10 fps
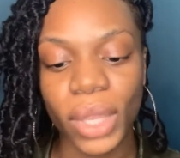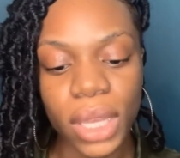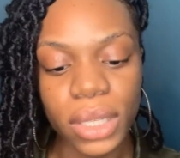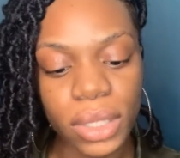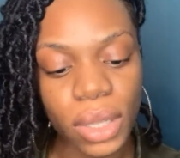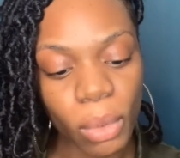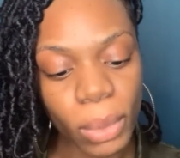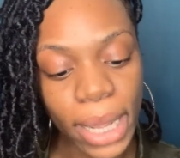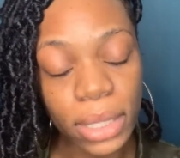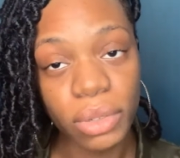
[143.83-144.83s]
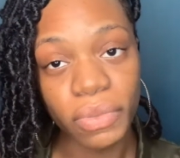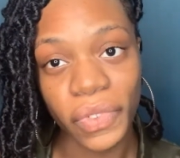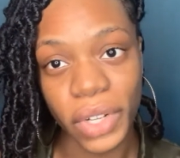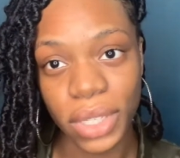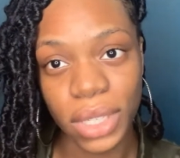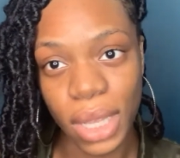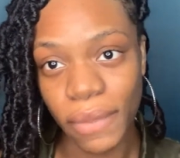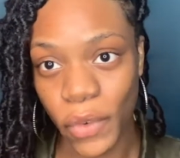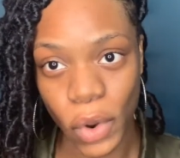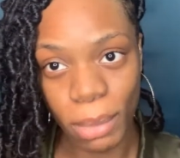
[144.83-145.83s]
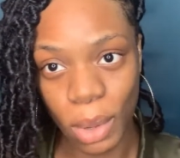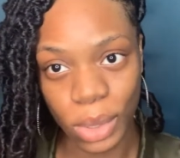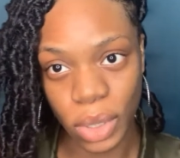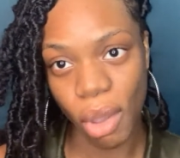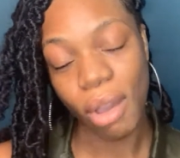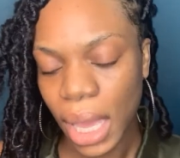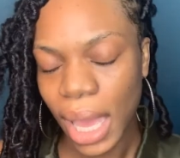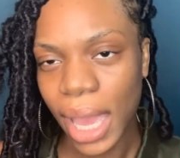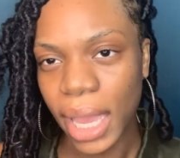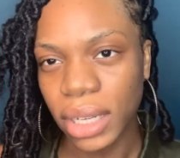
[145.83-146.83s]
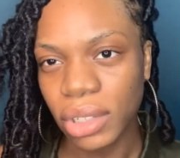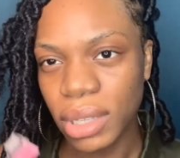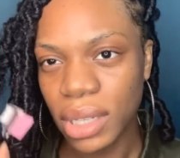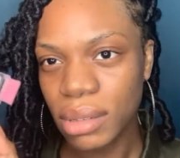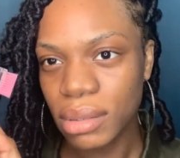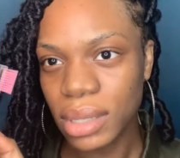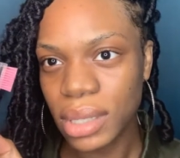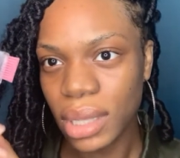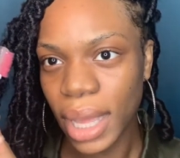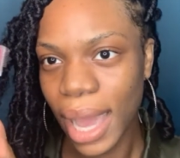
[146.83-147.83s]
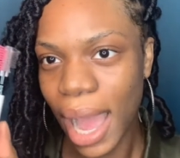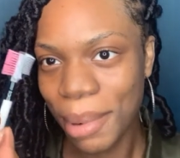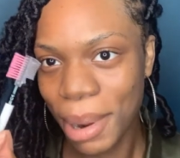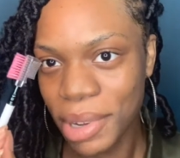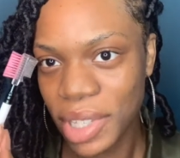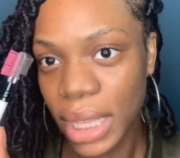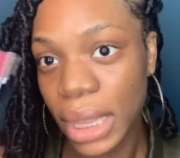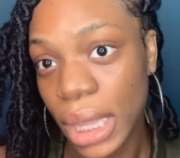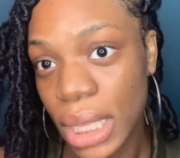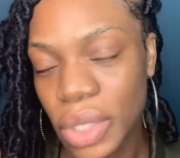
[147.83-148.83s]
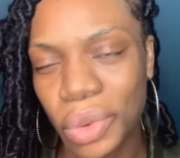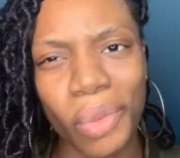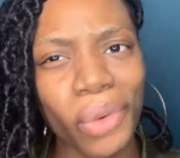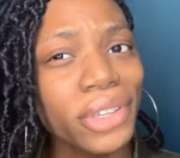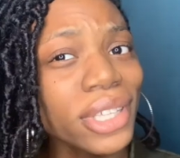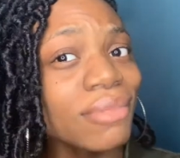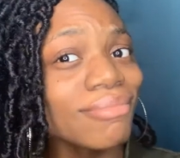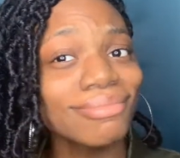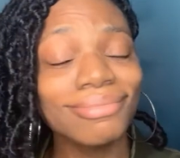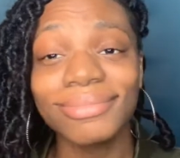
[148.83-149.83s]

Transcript: So what I do first and foremost, and you can use like an eyebrow brush like this, or you can